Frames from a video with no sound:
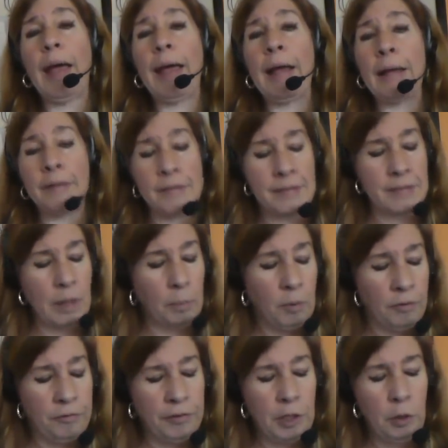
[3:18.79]
And some
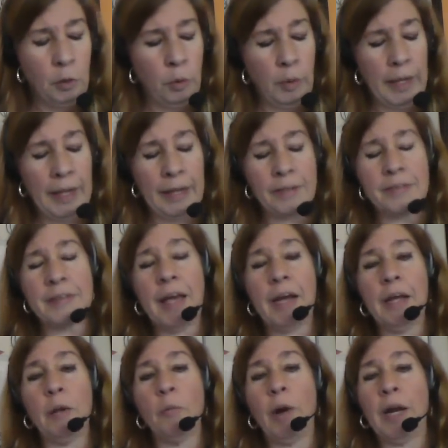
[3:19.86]
of you, it's
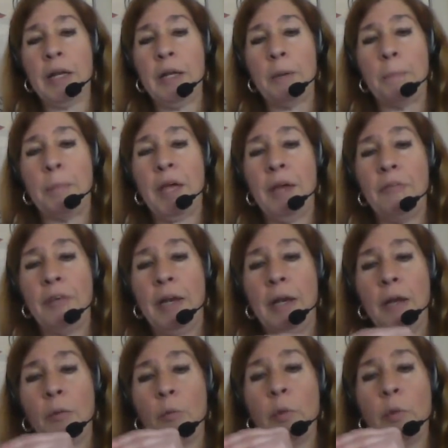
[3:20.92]
getting ready to pivot.